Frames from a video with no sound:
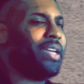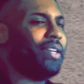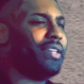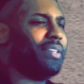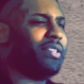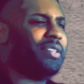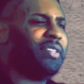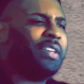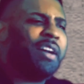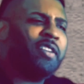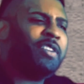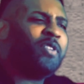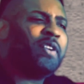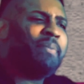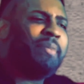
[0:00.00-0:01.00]
like,
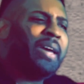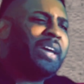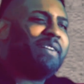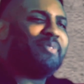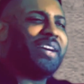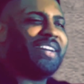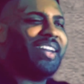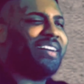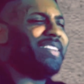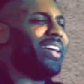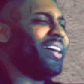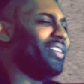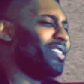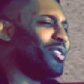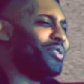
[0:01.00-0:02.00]
y'all know I'm mad right yeah,
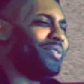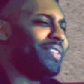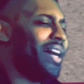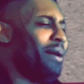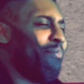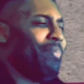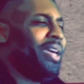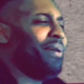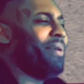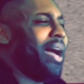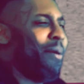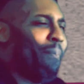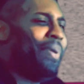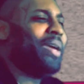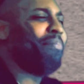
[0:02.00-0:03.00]
now. Like, I'm like, big,
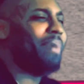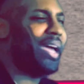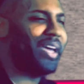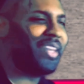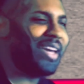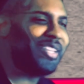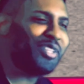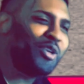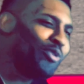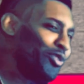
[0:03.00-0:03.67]
I'm big man. Like,